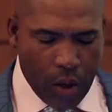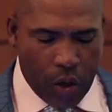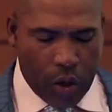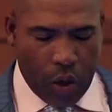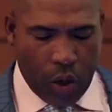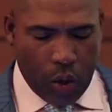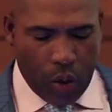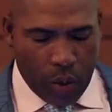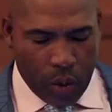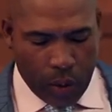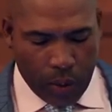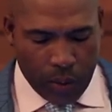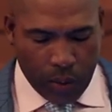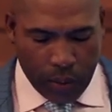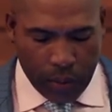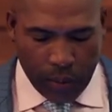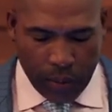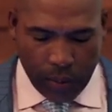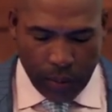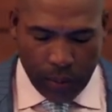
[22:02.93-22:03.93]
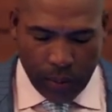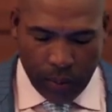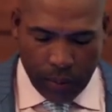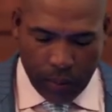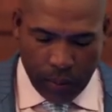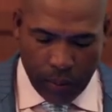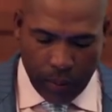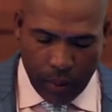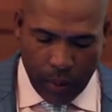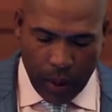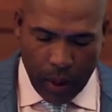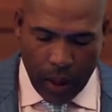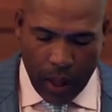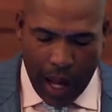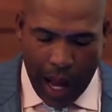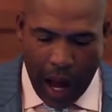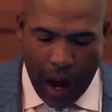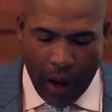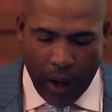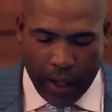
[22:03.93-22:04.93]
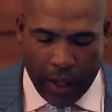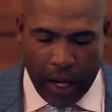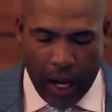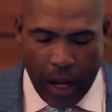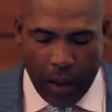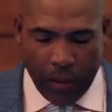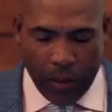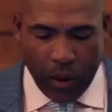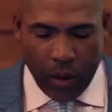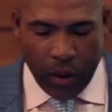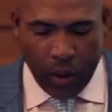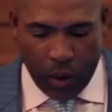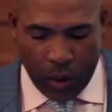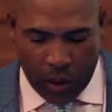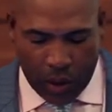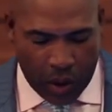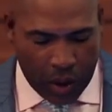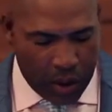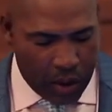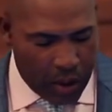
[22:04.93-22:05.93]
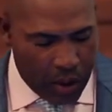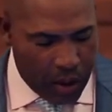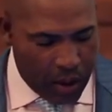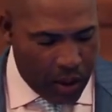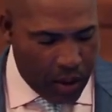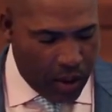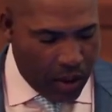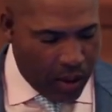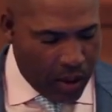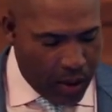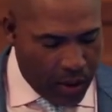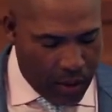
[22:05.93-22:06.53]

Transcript: Two, how I came to know Jesus.